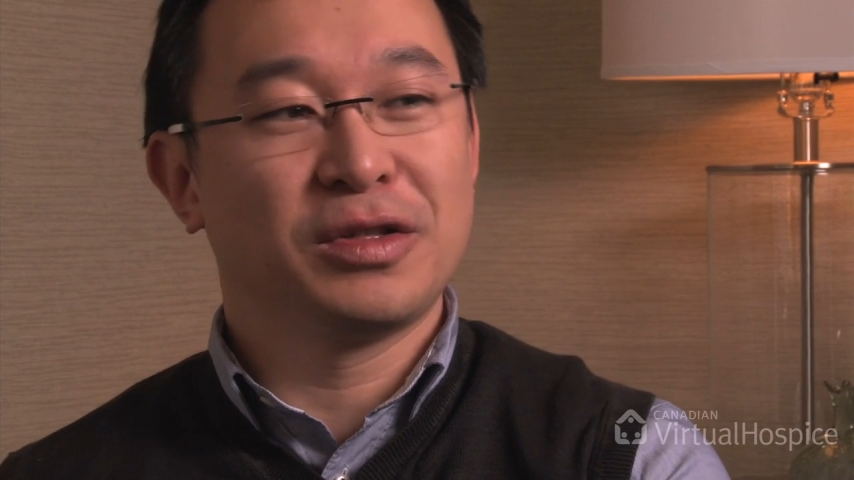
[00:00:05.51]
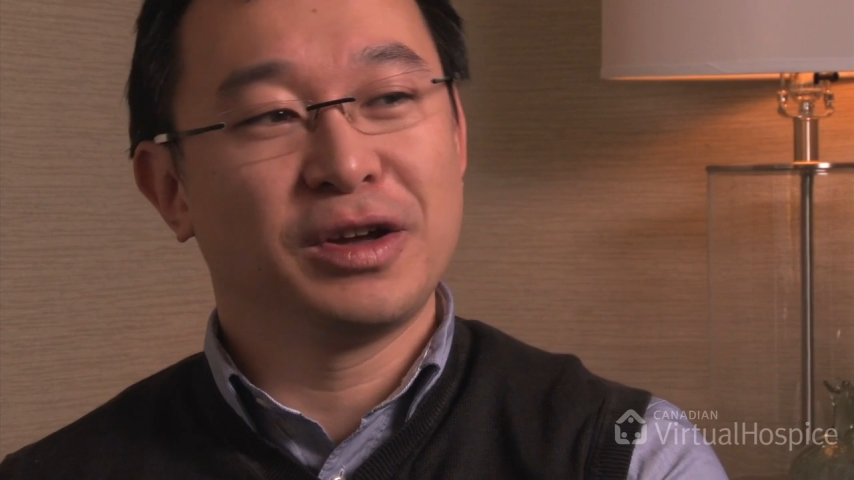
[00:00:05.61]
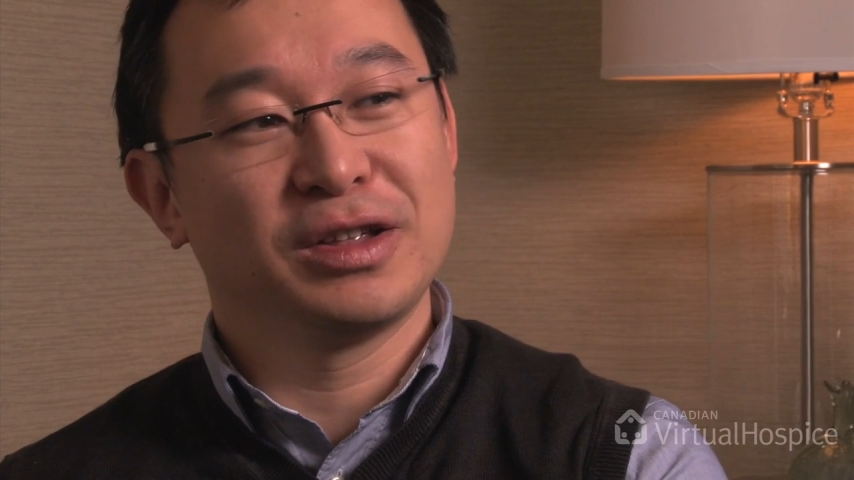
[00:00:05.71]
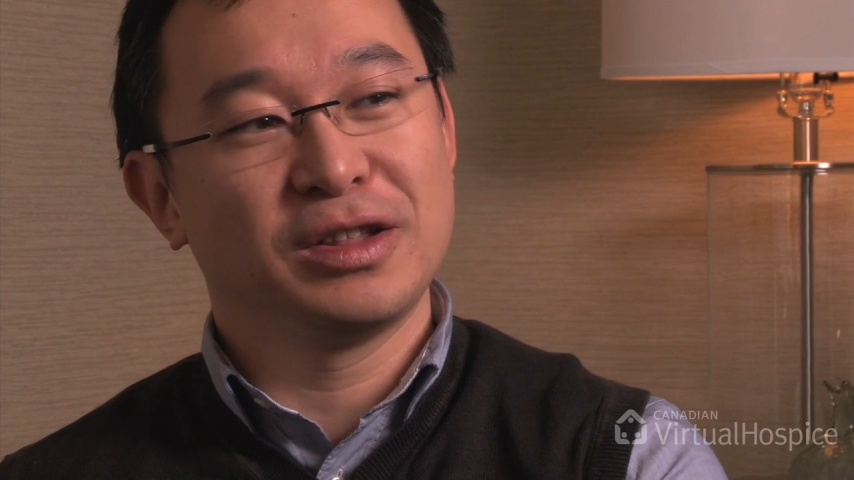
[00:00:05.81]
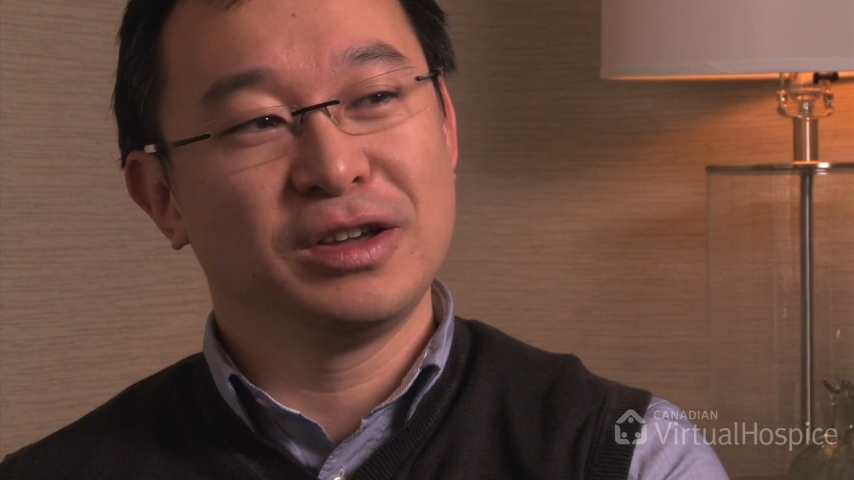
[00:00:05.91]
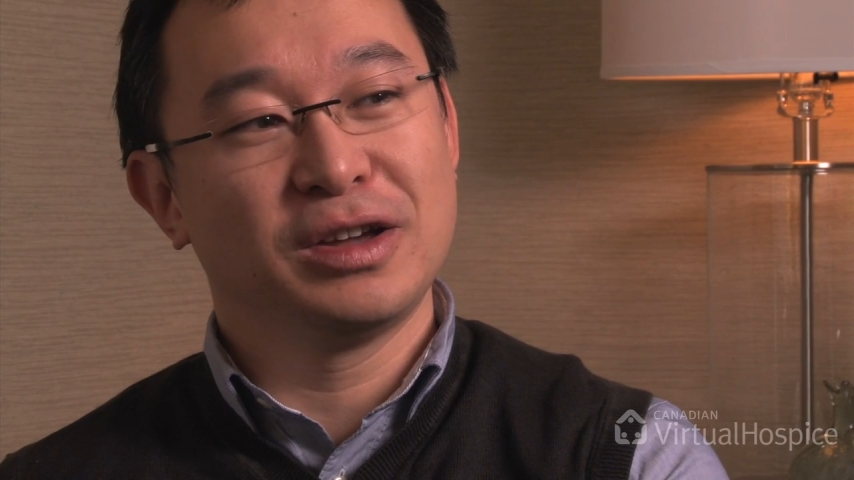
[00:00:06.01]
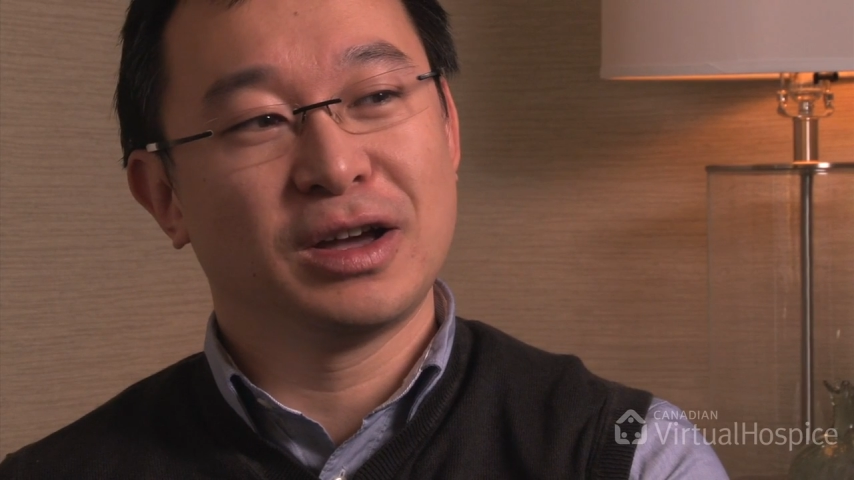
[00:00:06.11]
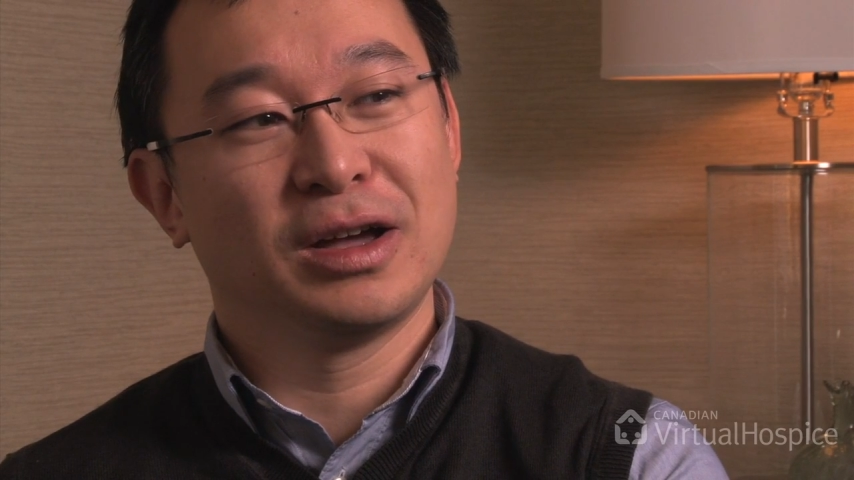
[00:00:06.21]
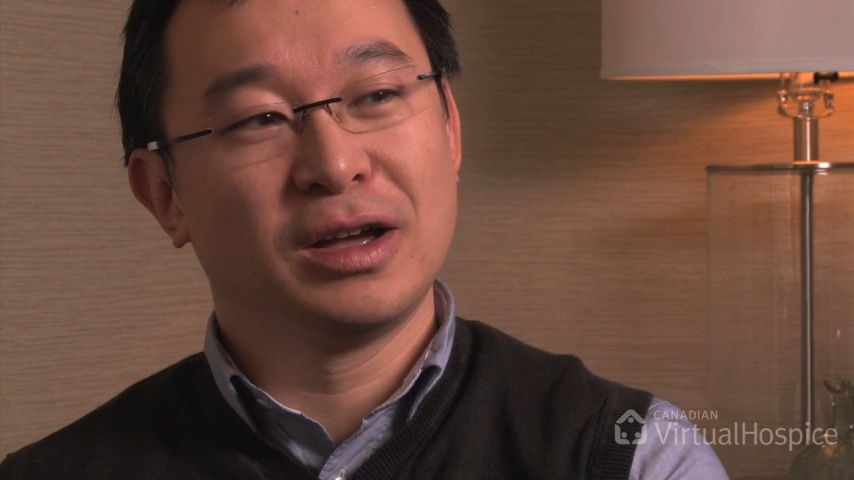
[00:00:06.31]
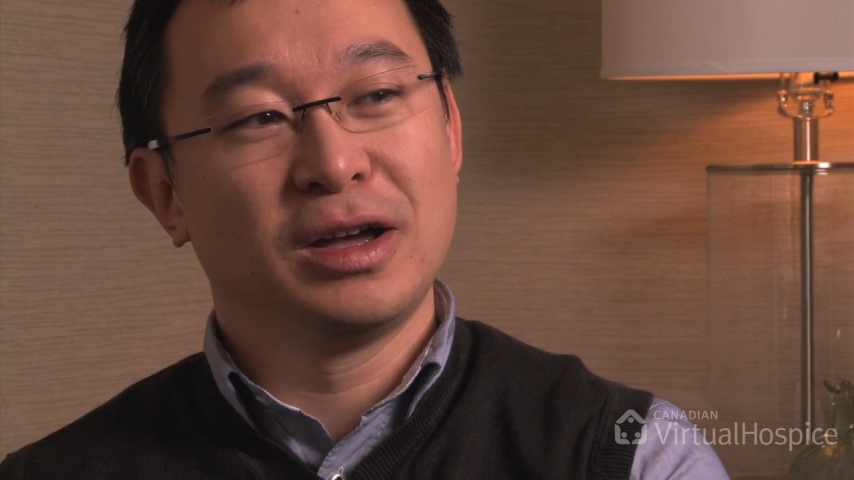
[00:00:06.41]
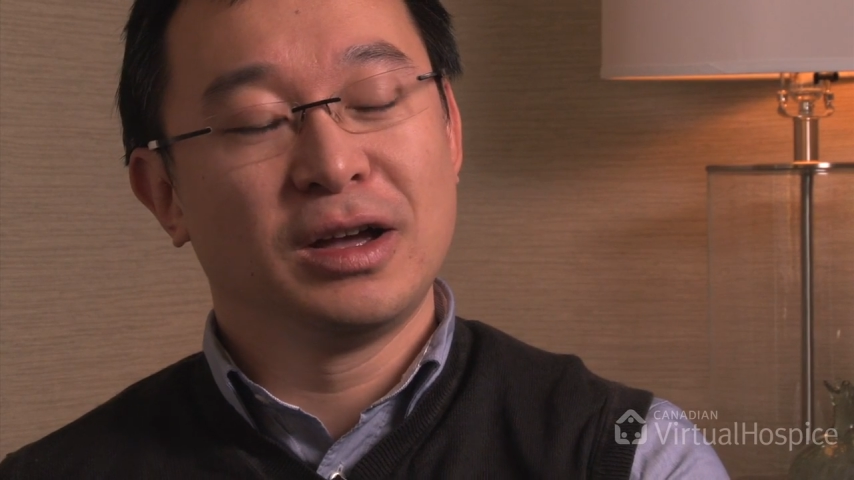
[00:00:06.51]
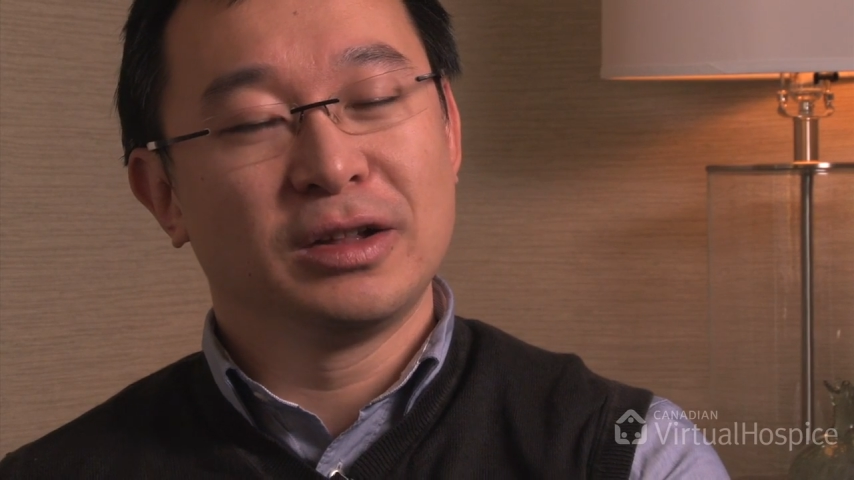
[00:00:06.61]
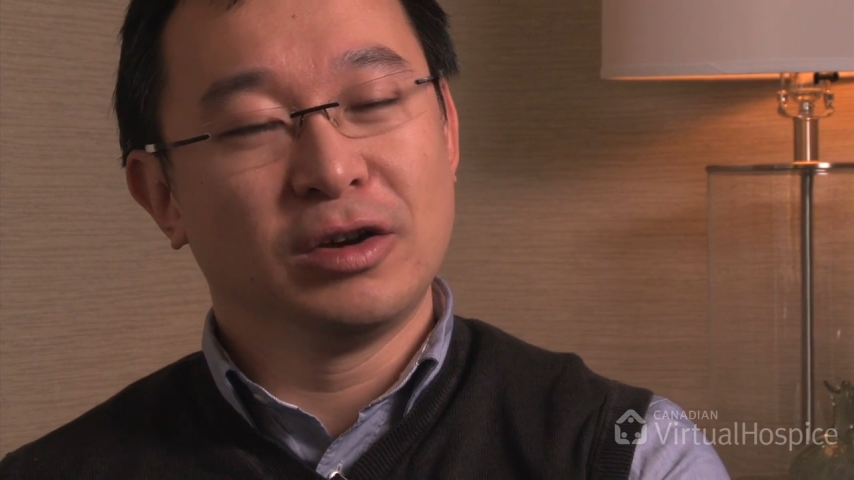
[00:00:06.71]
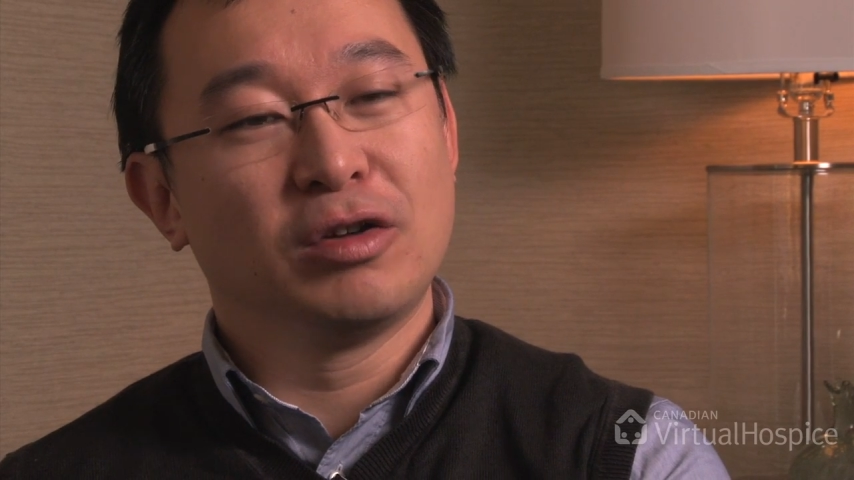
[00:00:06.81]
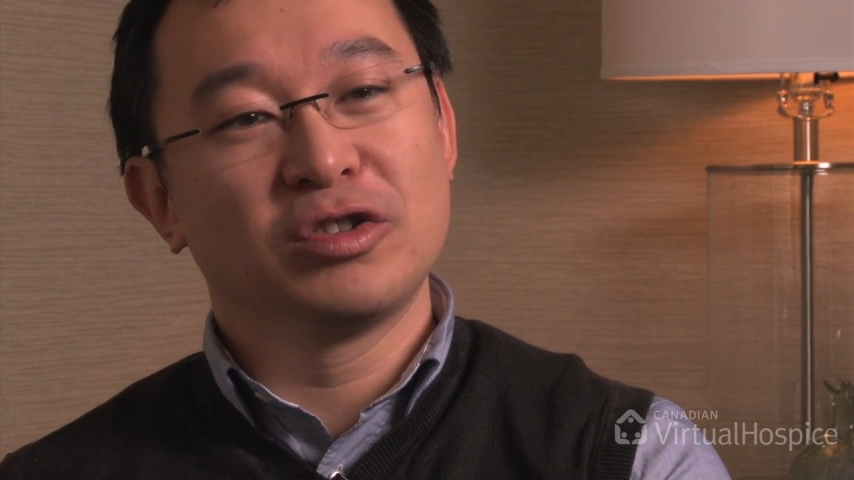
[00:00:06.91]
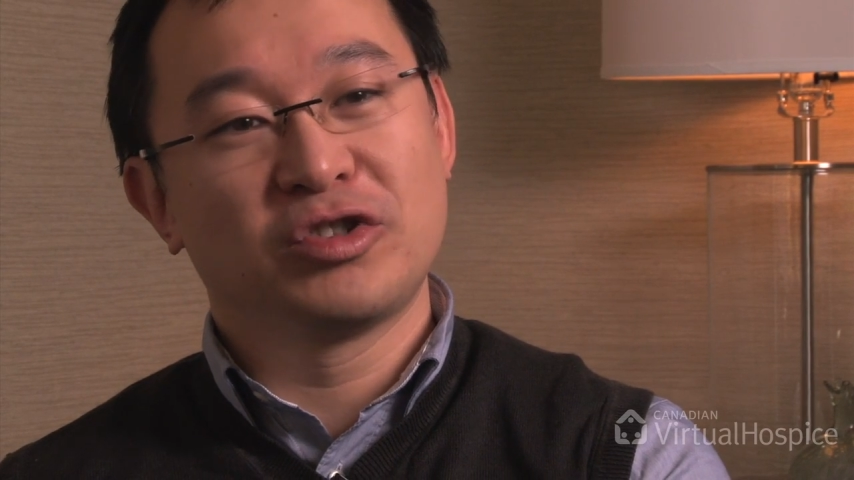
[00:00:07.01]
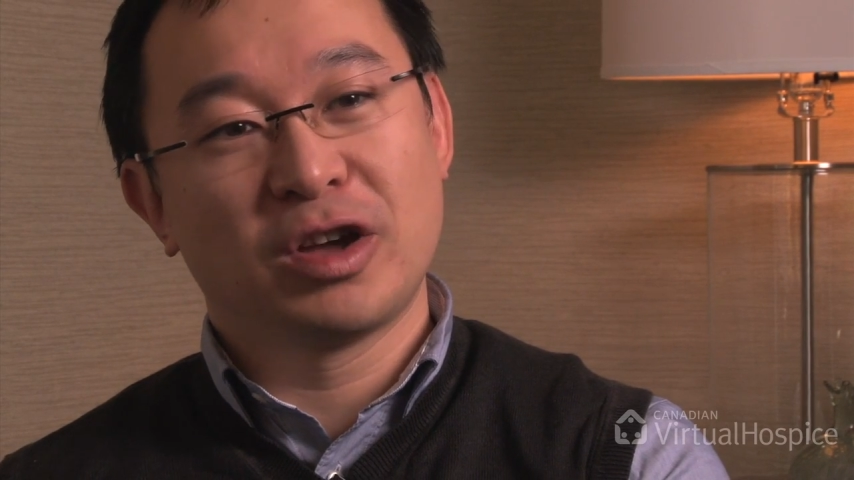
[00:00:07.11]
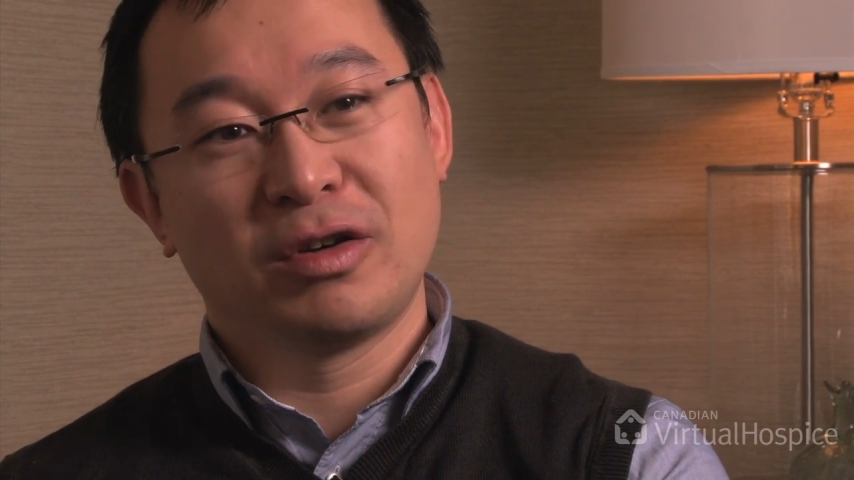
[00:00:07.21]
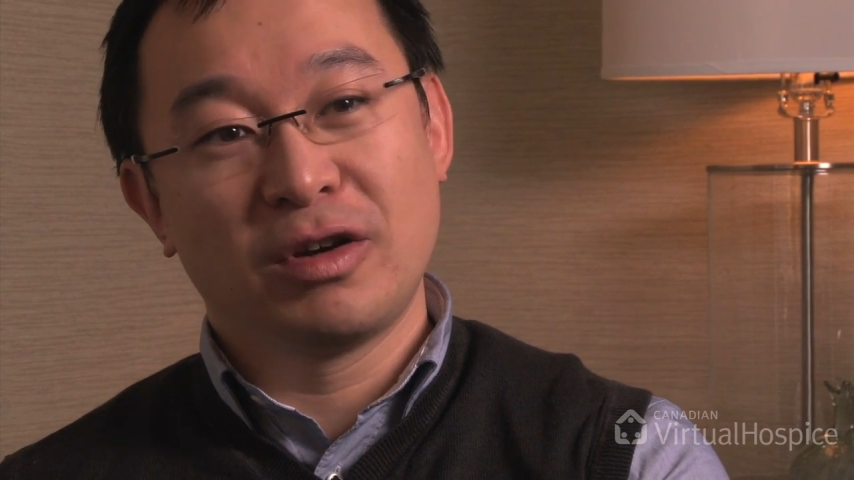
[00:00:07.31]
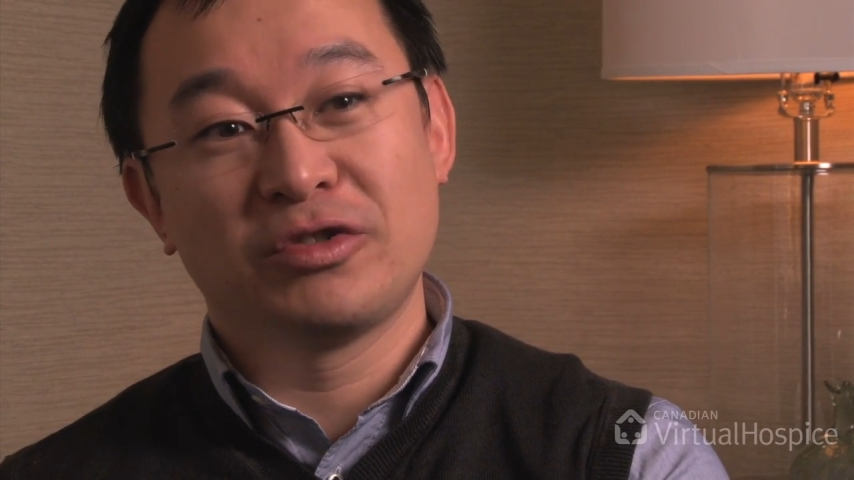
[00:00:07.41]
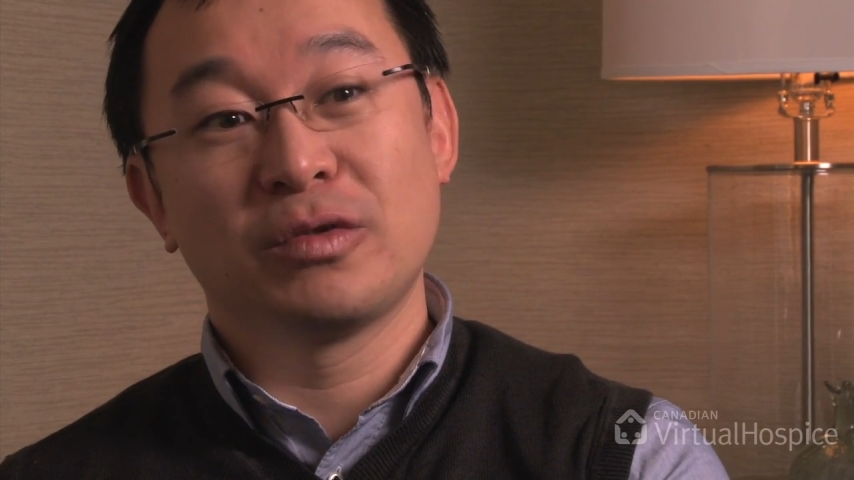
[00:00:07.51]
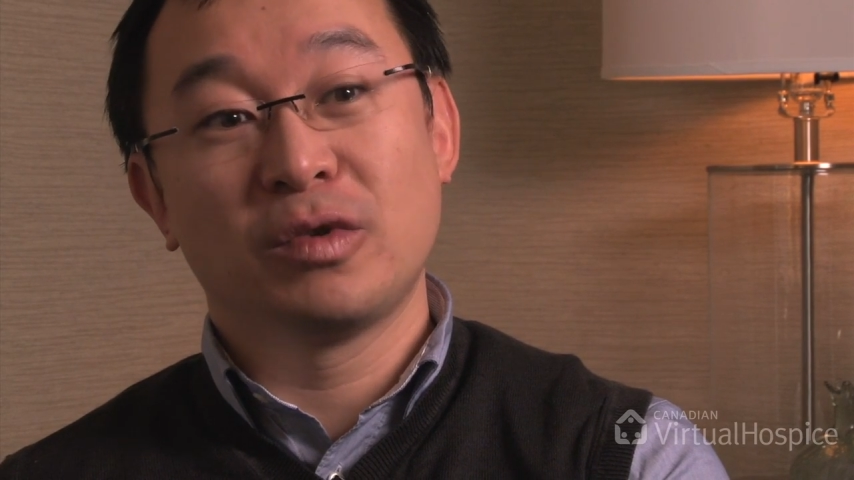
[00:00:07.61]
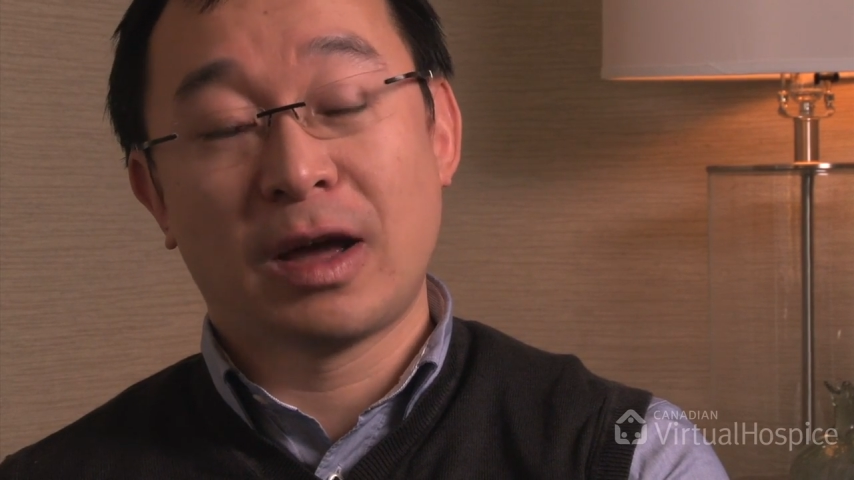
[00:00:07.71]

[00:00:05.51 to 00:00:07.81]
to think the, uh, the older generation